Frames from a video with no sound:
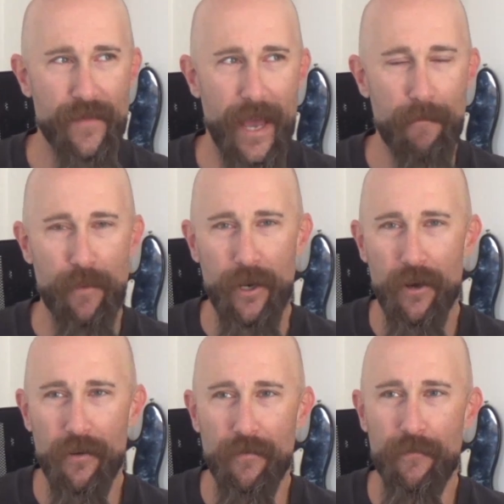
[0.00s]
bit
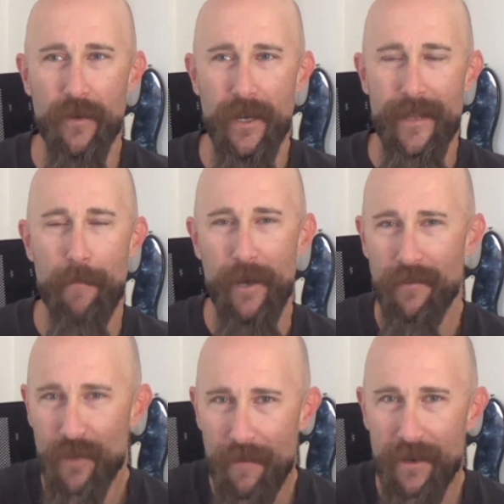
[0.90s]
of
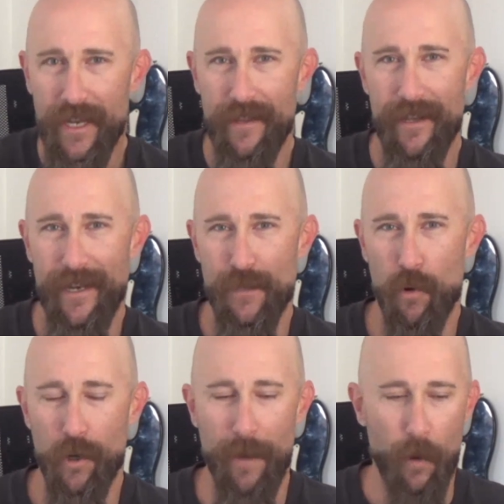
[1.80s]
levity that I
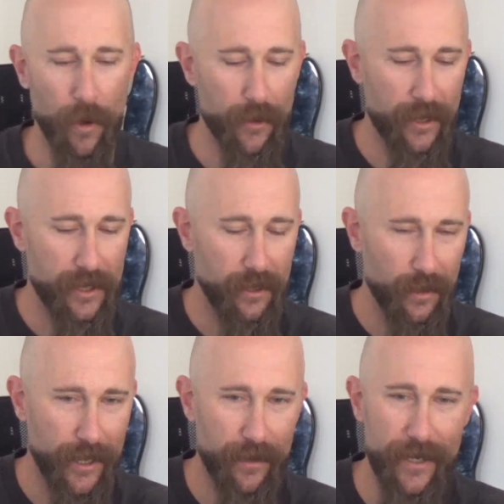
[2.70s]
spoke about, whether it's the
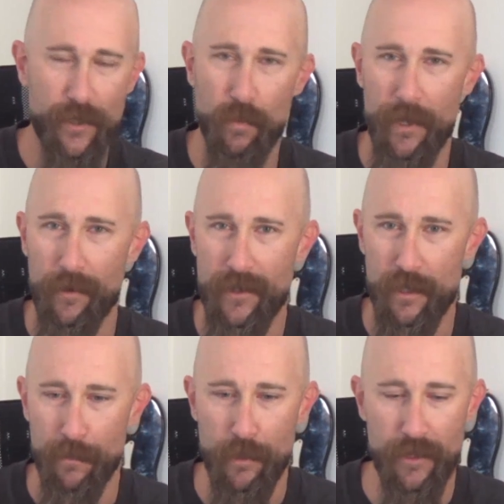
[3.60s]
lyrics, whether it's the
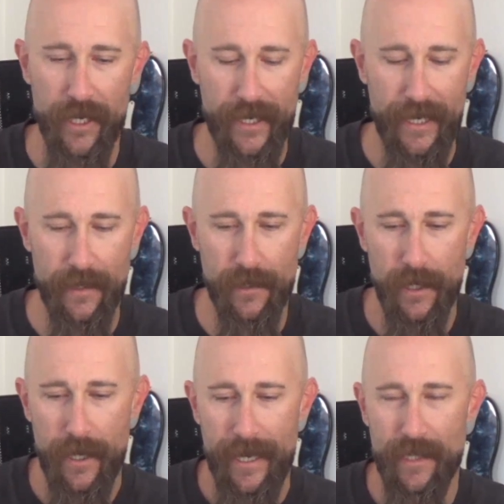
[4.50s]
music, it's
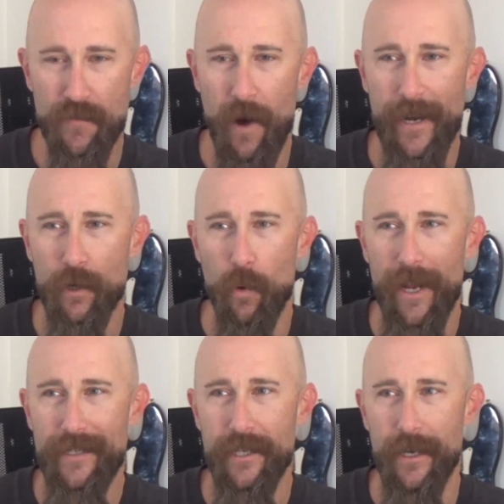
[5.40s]
finding a way
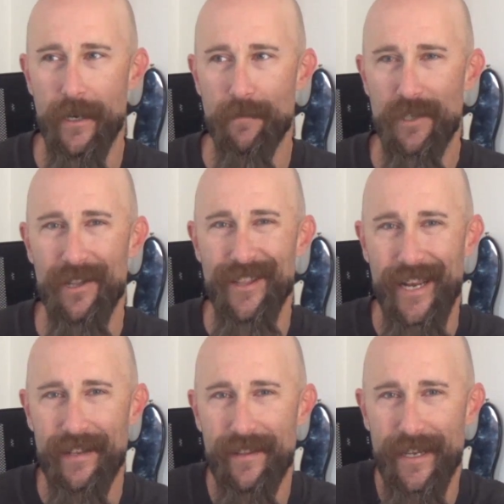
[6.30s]
to
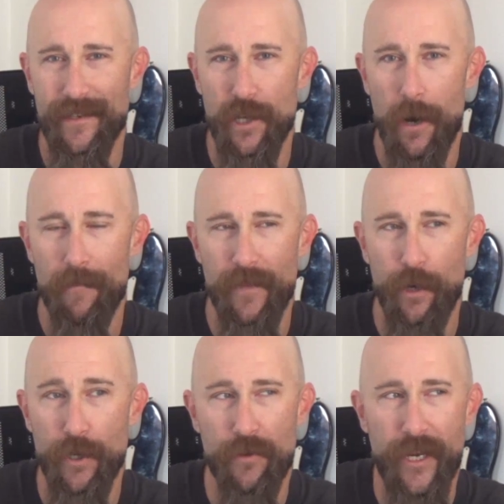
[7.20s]
lighten things up. You know,
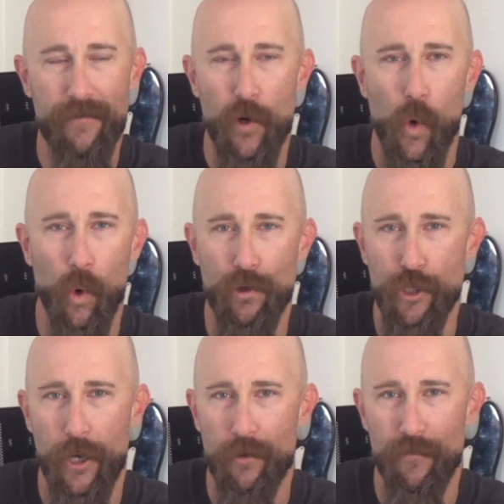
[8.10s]
you think of the horror
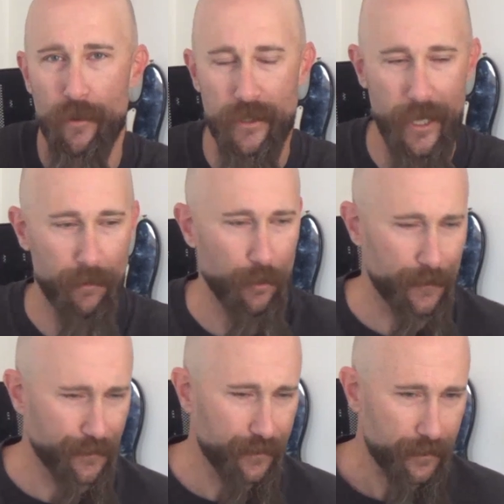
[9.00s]
genre, for example.
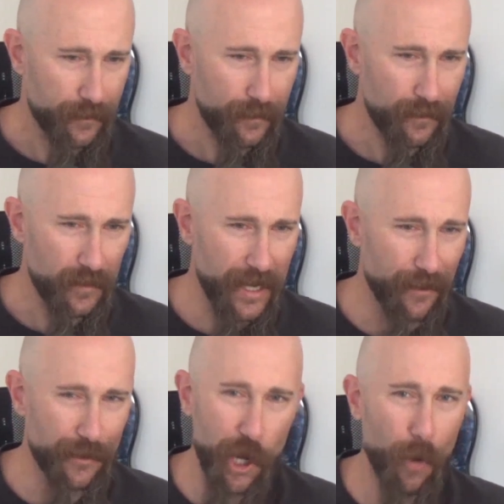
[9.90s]
And
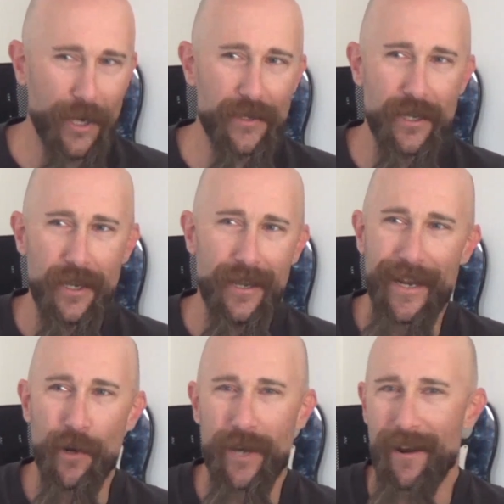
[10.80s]
there's always,
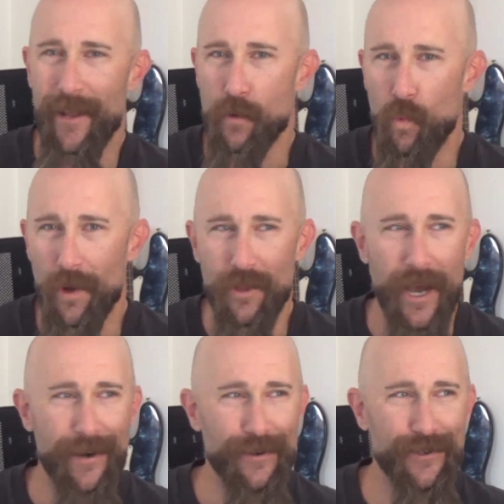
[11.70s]
you know, kind of like
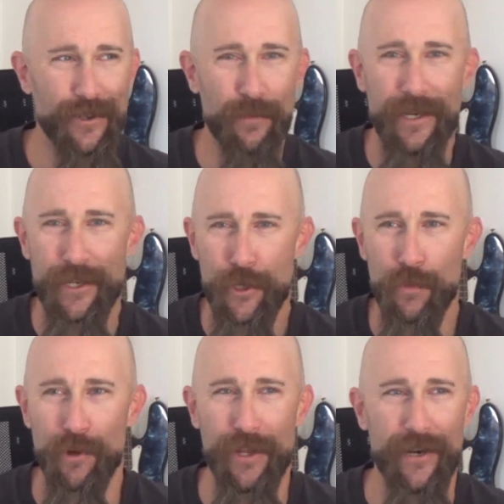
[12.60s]
one-liners, a little bit of
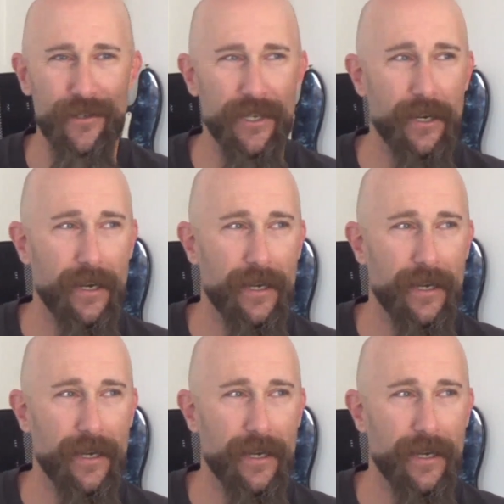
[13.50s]
humor there to